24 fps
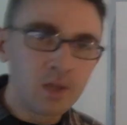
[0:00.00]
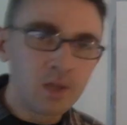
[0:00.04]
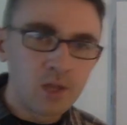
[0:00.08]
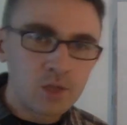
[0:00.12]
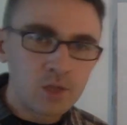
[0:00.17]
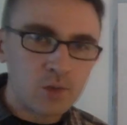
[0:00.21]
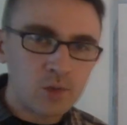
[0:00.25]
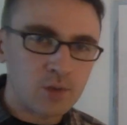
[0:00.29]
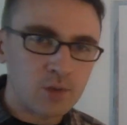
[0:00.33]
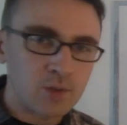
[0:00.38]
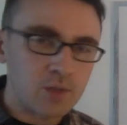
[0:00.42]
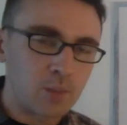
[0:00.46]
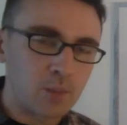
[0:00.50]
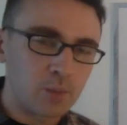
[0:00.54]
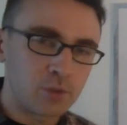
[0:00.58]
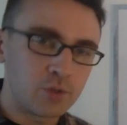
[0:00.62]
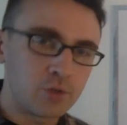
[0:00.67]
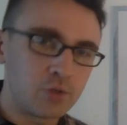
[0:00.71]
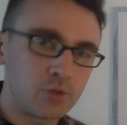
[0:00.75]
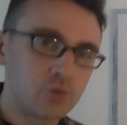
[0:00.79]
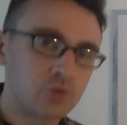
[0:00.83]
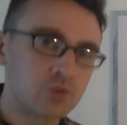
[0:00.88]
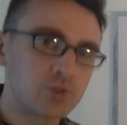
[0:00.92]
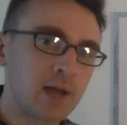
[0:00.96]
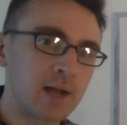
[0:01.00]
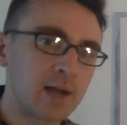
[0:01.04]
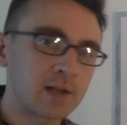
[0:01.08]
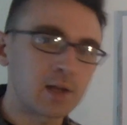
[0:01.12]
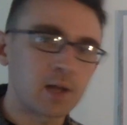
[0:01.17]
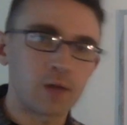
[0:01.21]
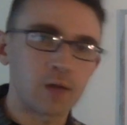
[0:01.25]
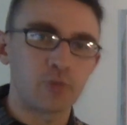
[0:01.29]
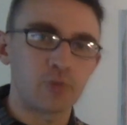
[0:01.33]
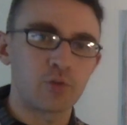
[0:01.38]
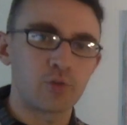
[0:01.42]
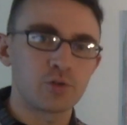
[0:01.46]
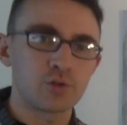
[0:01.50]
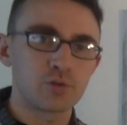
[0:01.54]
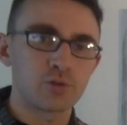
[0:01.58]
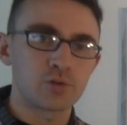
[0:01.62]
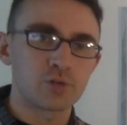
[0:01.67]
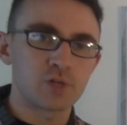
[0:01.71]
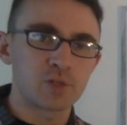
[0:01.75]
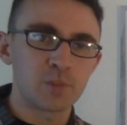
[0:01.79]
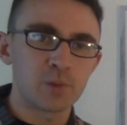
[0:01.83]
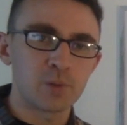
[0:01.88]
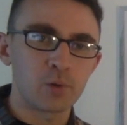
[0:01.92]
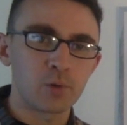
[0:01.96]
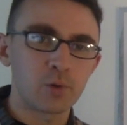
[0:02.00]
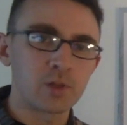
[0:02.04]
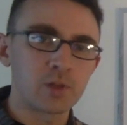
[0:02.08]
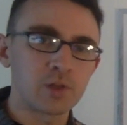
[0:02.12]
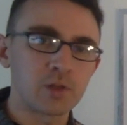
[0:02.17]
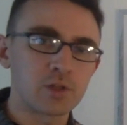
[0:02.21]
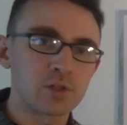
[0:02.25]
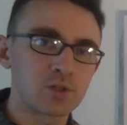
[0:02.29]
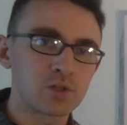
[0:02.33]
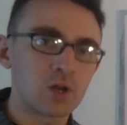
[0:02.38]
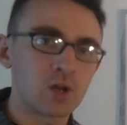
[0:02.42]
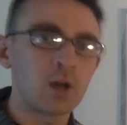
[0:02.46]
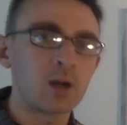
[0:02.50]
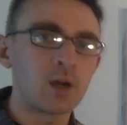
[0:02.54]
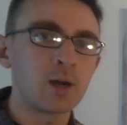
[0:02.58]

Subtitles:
So I was able to use that kind of research experience